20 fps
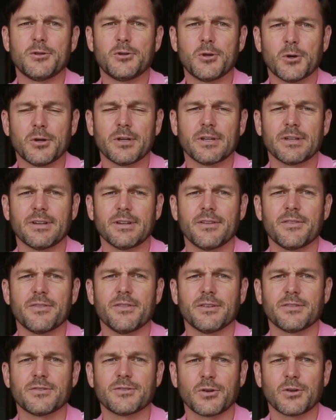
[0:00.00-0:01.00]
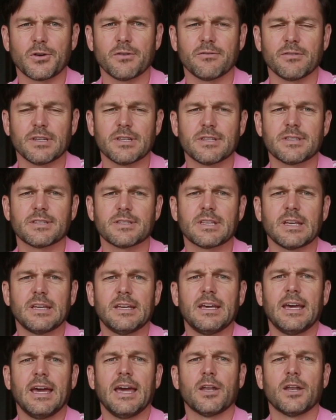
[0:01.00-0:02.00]
during the service.
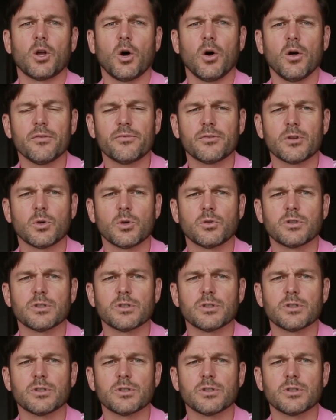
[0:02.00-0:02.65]
And also,